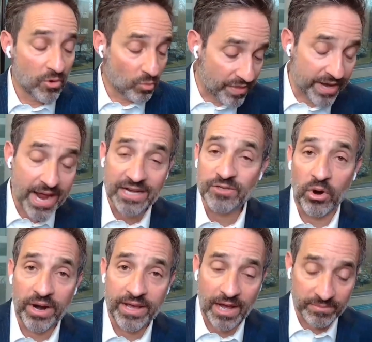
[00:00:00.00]
Well, the next
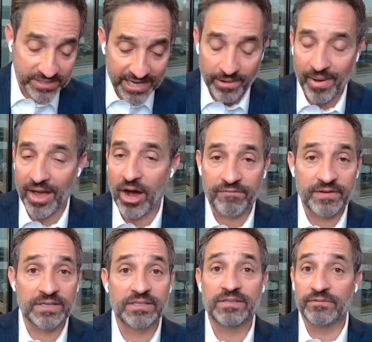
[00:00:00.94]
morning, I'm sitting in my
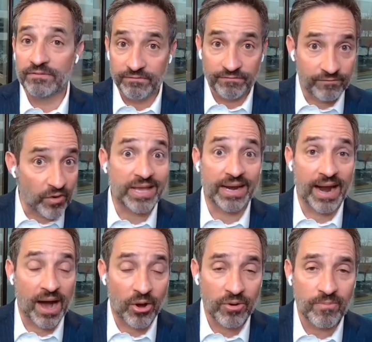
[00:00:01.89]
office, freaking
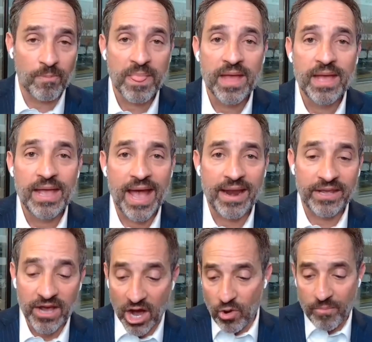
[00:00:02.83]
out, and a
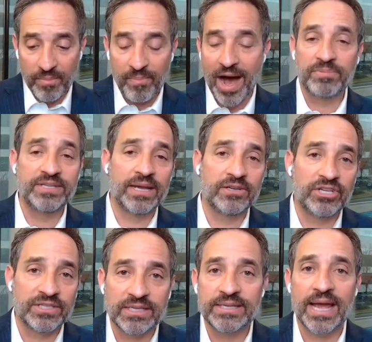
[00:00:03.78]
young woman pops in. She
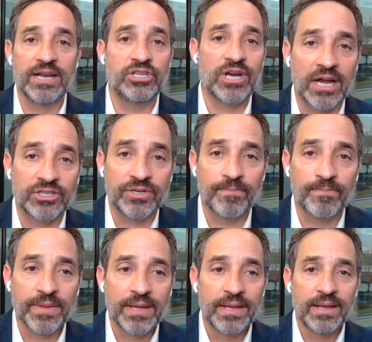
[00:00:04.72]
says, "Hey, Josh,
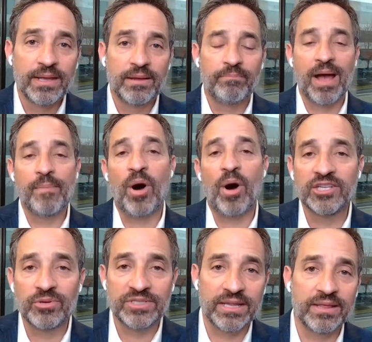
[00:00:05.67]
my boss
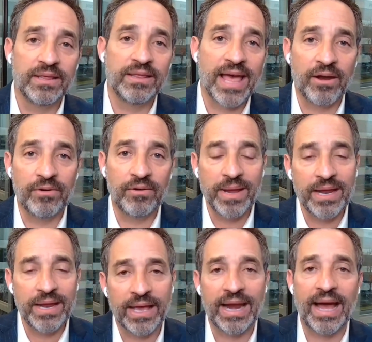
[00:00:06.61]
was in that
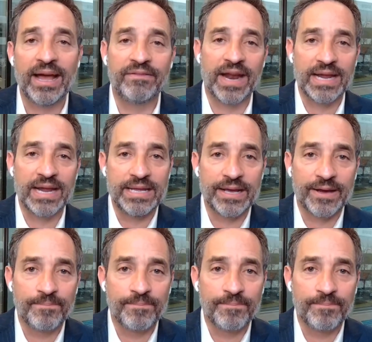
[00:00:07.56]
meeting, and I have an idea."